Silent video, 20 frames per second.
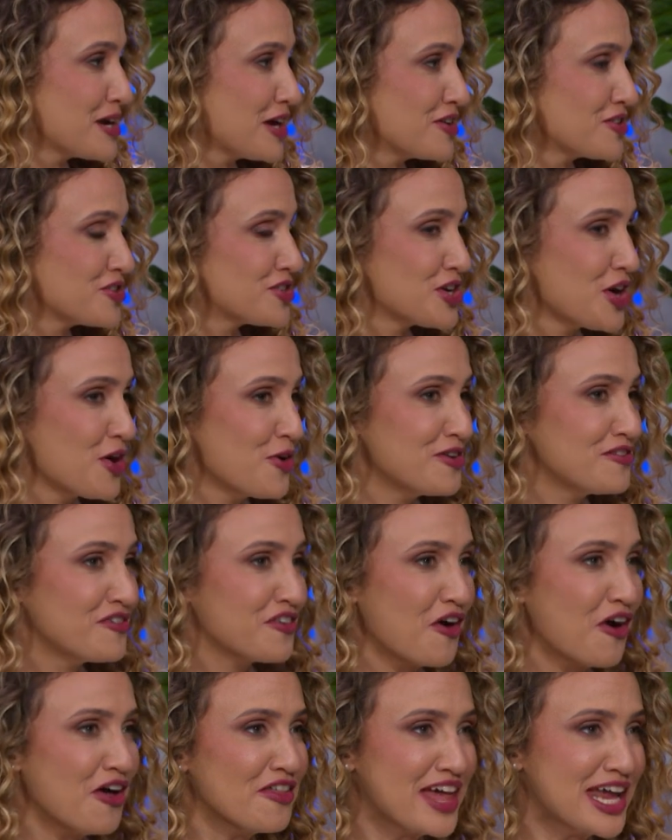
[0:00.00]
on our show and for
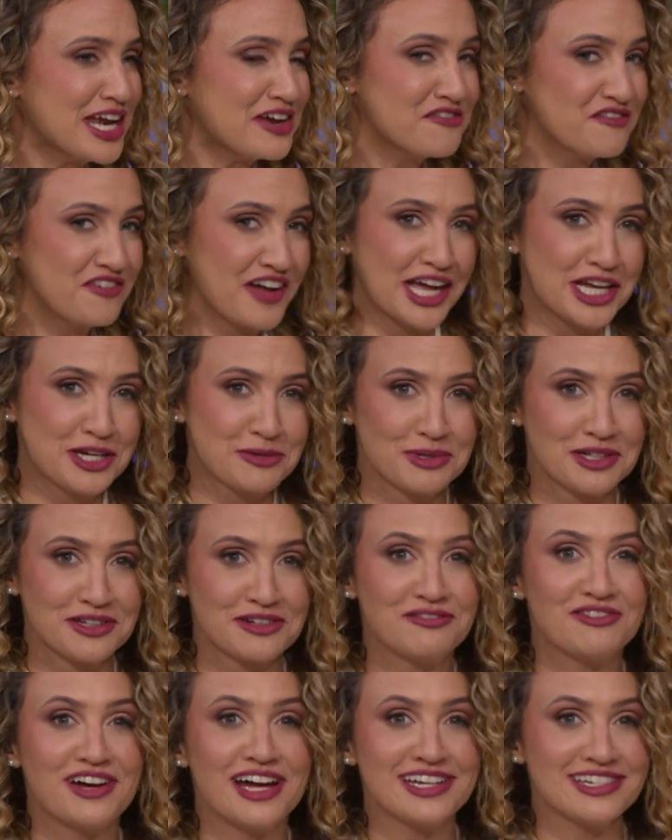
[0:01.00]
all that invaluable
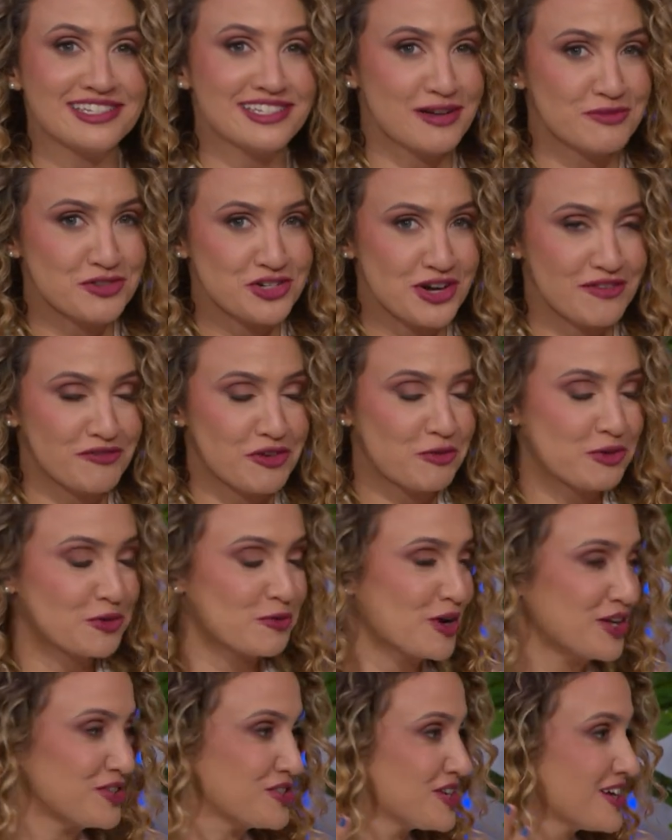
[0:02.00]
advice. I'm sure everyone
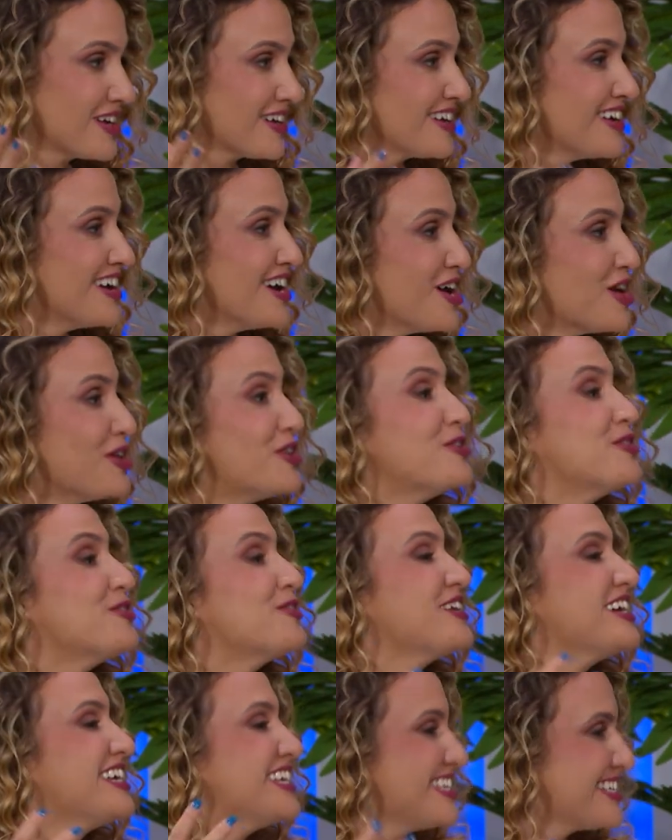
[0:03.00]
watching who
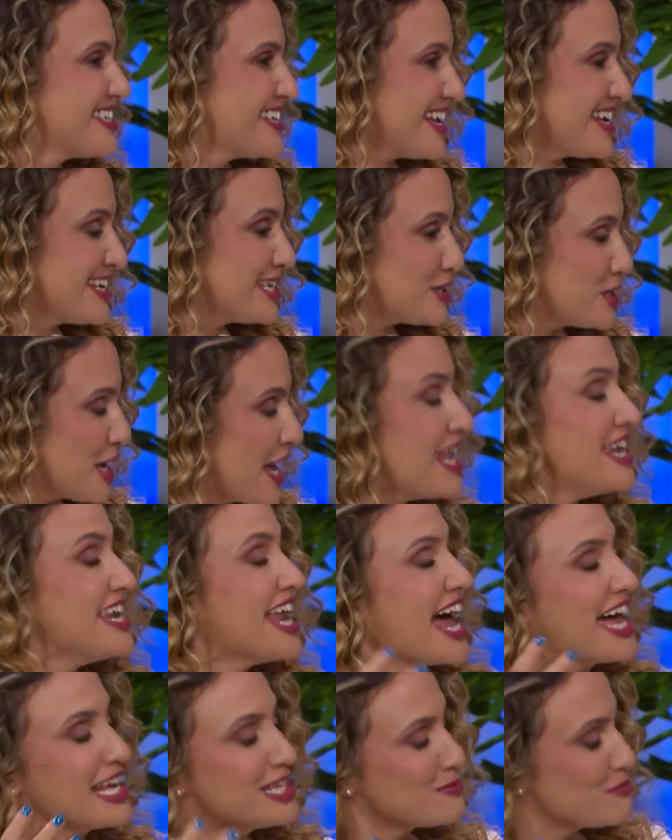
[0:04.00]
is an
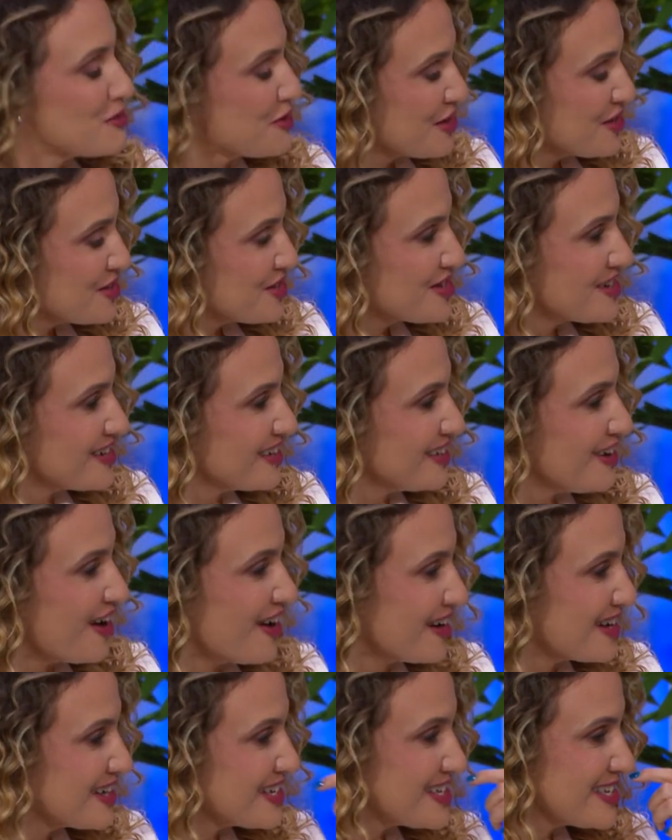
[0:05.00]
aspirational
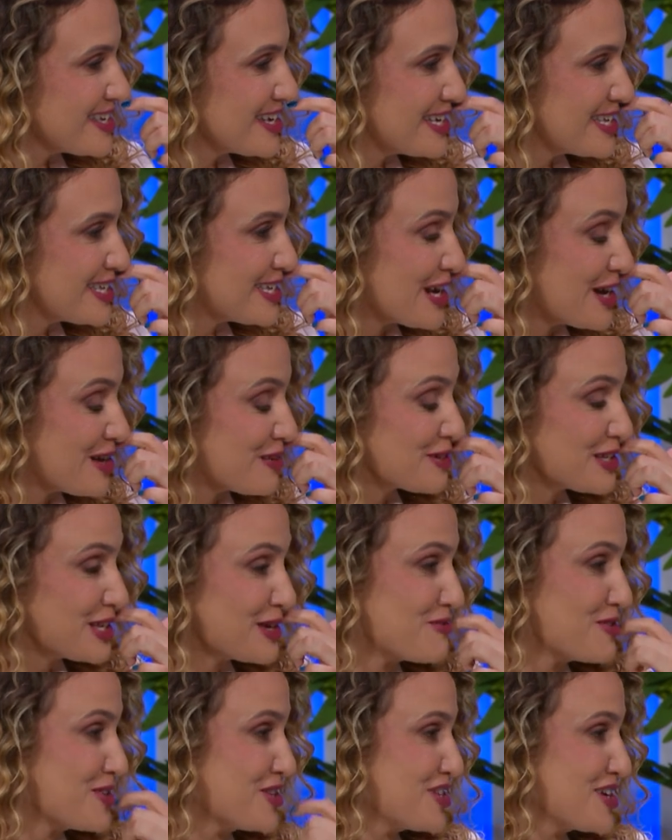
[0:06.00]
artist is really
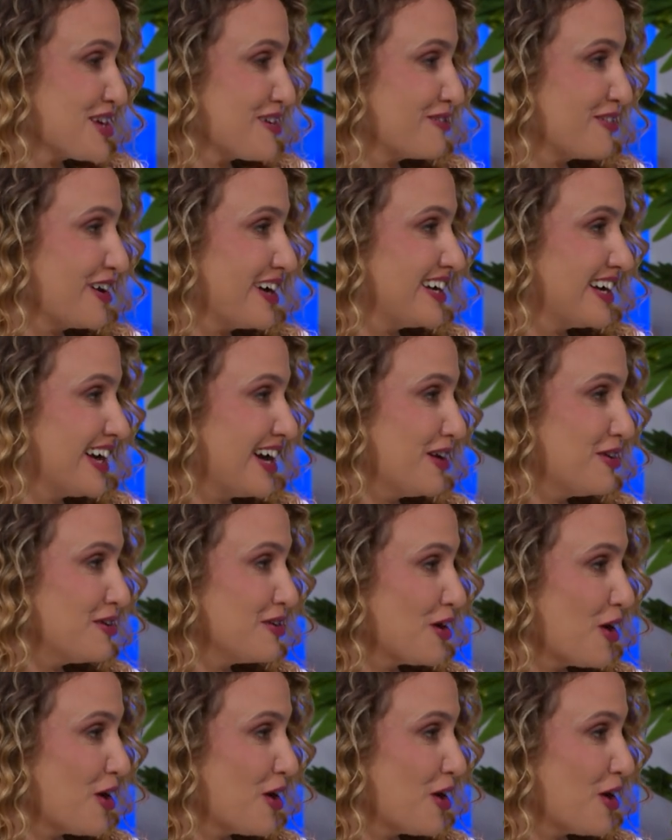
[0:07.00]
appreciative right now.